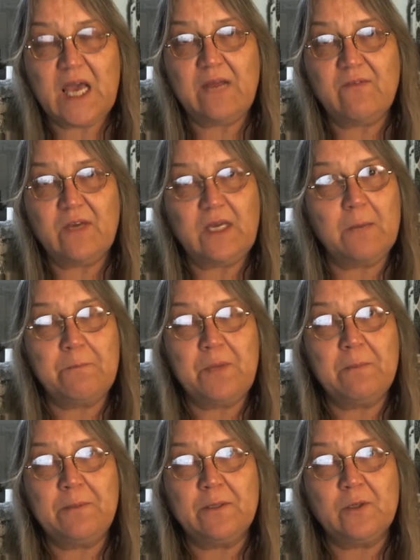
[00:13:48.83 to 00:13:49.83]
Can't even
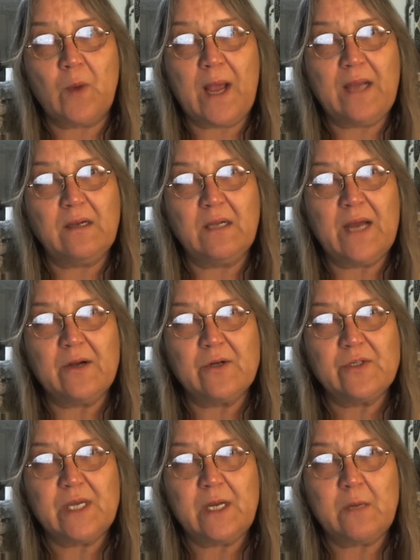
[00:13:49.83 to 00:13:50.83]
get people to write
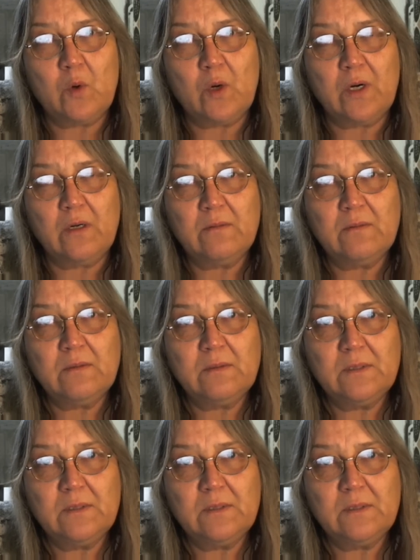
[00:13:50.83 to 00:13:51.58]
letters anymore.